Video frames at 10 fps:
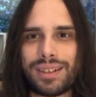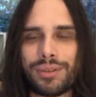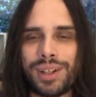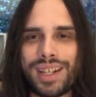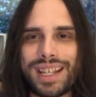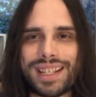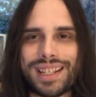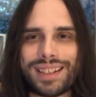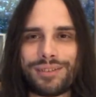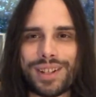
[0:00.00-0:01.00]
we get
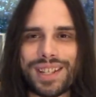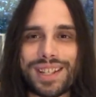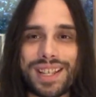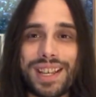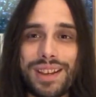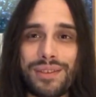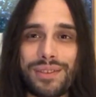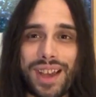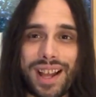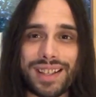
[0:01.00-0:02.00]
to
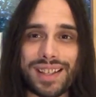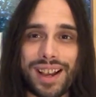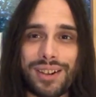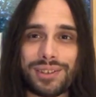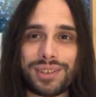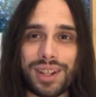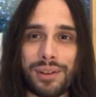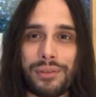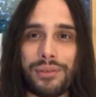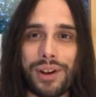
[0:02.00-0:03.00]
receive that sound
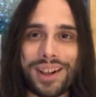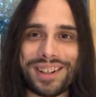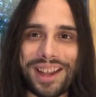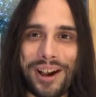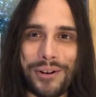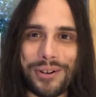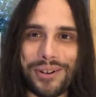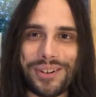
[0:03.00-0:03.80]
and find out